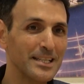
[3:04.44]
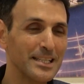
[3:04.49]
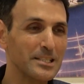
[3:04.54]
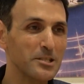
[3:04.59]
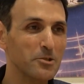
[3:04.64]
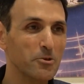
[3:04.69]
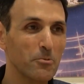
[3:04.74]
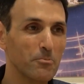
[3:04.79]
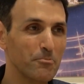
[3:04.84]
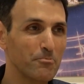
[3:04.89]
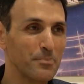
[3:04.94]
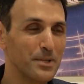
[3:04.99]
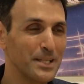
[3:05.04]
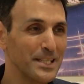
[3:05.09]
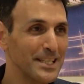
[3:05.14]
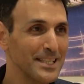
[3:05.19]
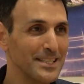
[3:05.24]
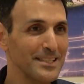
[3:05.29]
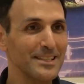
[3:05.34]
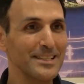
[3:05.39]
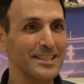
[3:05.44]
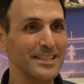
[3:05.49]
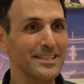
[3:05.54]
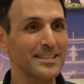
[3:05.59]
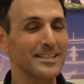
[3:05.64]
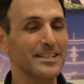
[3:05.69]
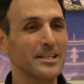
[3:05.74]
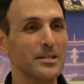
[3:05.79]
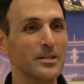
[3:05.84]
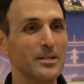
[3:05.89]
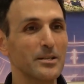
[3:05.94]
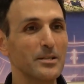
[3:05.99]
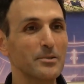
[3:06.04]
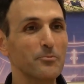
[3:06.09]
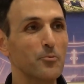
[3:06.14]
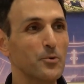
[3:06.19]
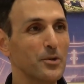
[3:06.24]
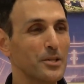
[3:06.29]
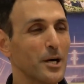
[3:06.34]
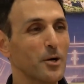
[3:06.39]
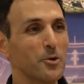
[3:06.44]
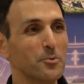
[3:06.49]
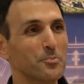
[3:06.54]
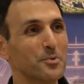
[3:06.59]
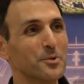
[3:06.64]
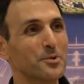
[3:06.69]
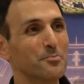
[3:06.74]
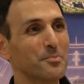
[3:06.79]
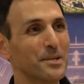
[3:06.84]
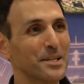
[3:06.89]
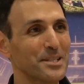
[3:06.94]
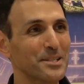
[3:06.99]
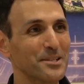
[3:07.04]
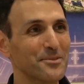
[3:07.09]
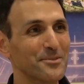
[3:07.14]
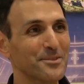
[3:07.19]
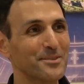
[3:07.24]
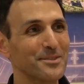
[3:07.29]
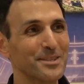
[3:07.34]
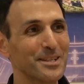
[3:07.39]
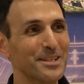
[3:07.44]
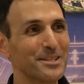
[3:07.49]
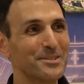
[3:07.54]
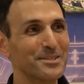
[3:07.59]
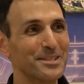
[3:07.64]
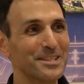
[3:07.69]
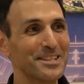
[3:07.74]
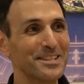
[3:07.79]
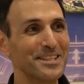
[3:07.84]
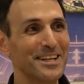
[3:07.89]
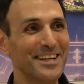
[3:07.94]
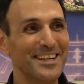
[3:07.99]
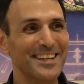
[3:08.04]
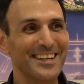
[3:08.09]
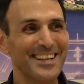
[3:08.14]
it's completely without perspective. You see?